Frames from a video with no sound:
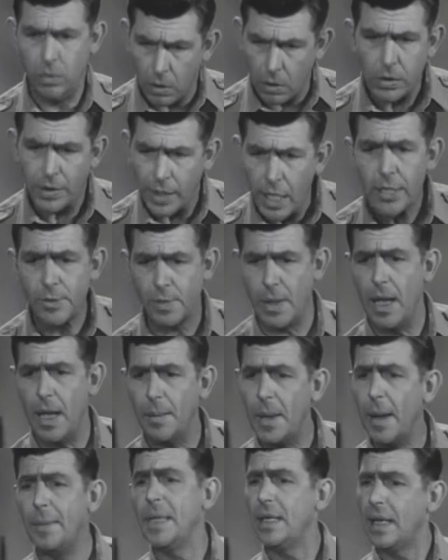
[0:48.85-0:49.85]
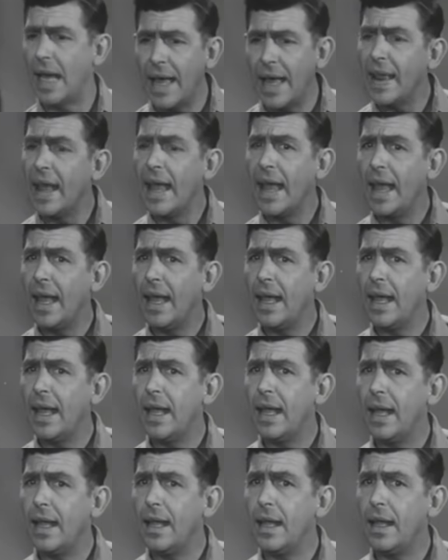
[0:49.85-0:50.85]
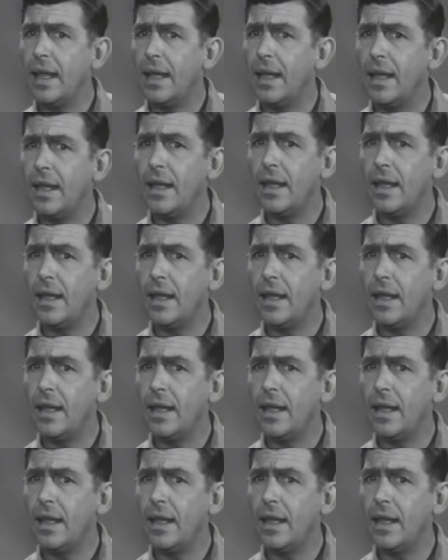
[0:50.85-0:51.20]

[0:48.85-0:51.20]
She was given the role of a school teacher that